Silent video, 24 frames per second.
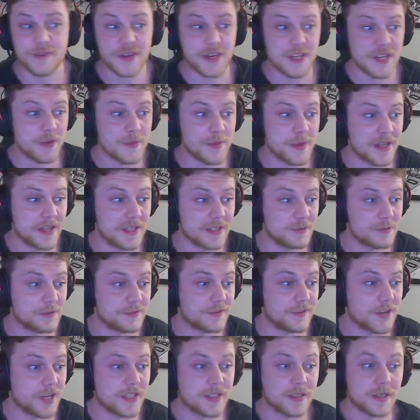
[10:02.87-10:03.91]
the video, man. This
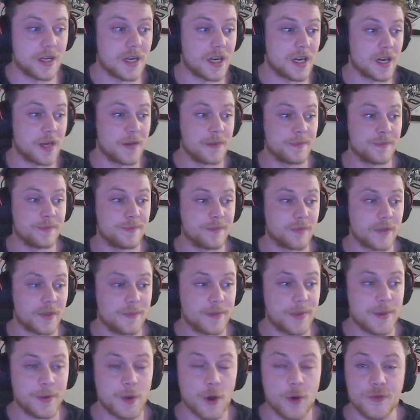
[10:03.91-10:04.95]
was fun. Um,
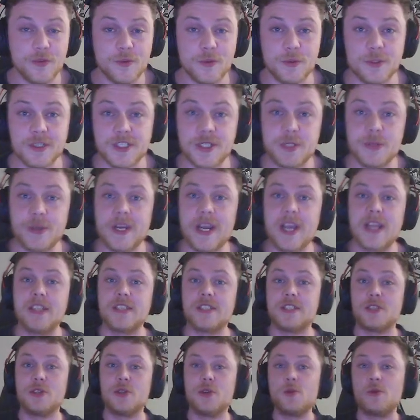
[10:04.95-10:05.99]
maybe hopefully we'll see you
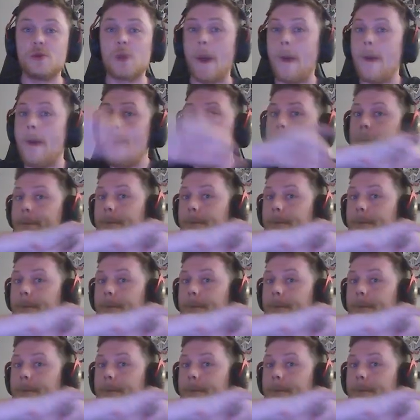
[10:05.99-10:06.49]
again soon.